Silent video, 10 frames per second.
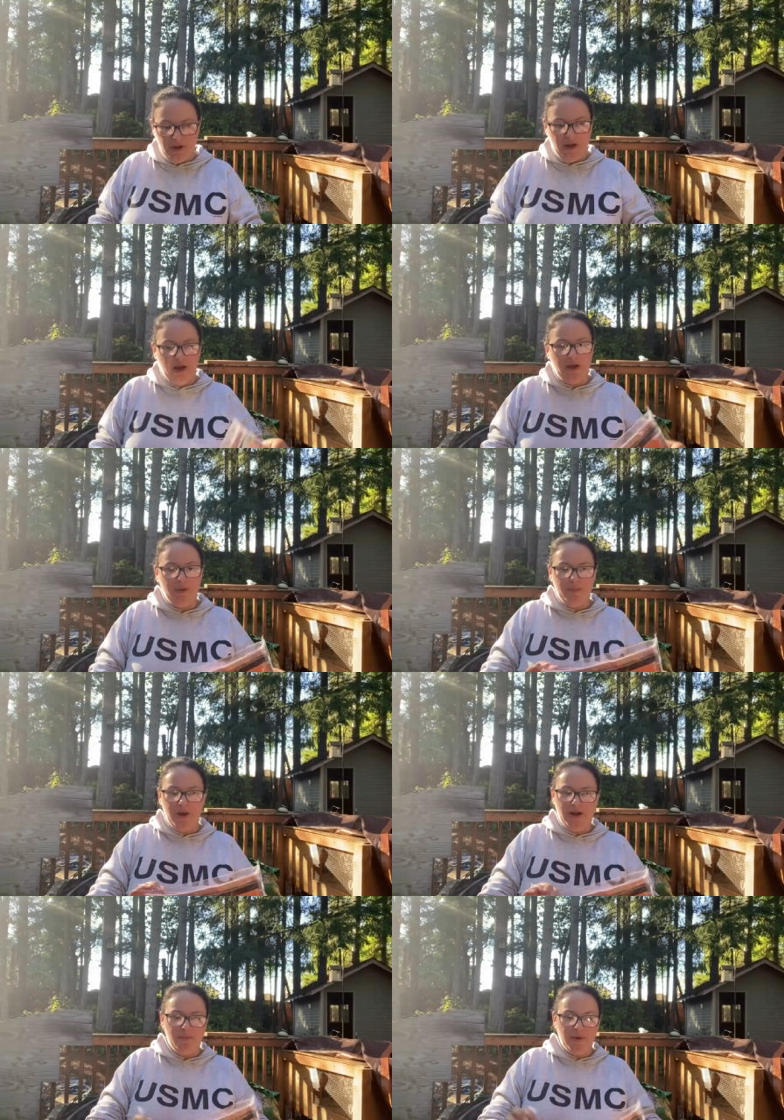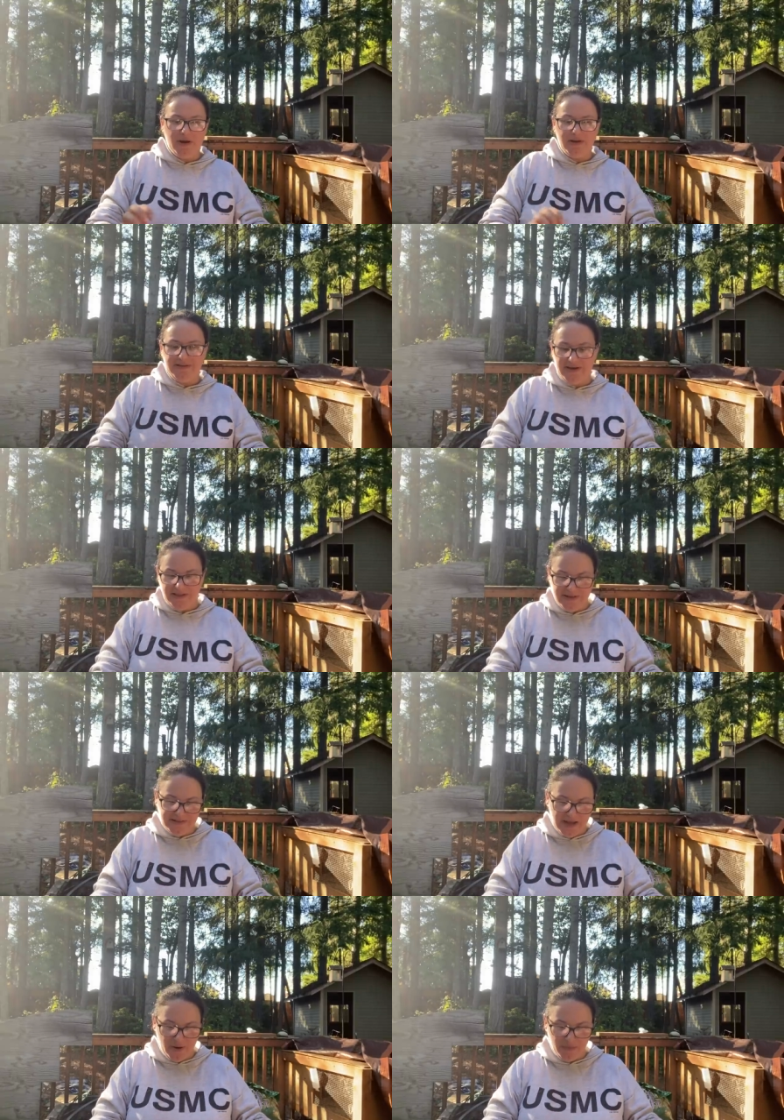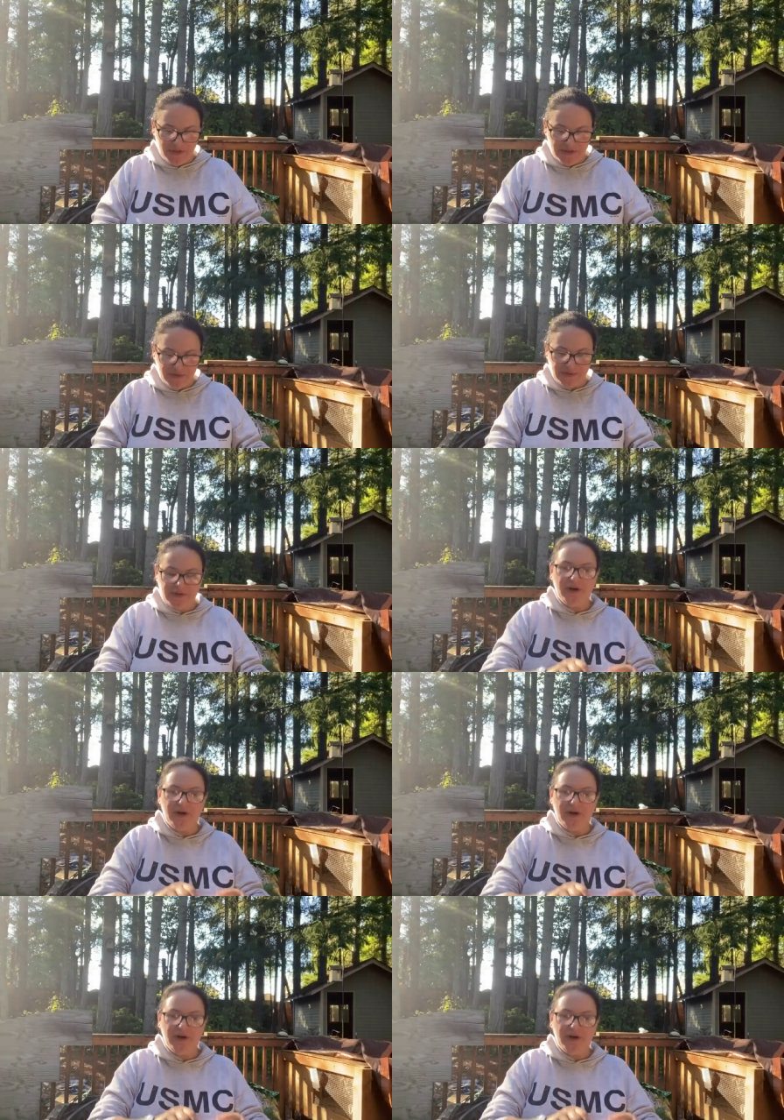Um, and I'm not going to take these out, but this was her